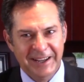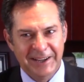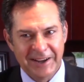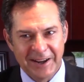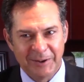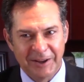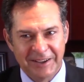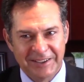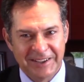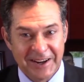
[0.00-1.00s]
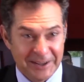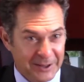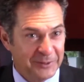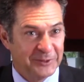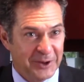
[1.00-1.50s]
got
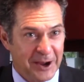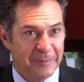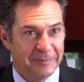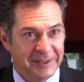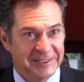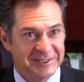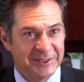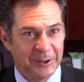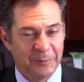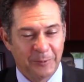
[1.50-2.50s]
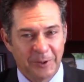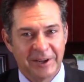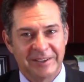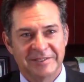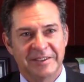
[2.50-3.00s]
another job and he started work
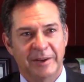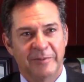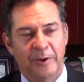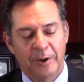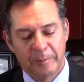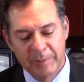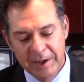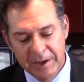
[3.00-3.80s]
at State Farm.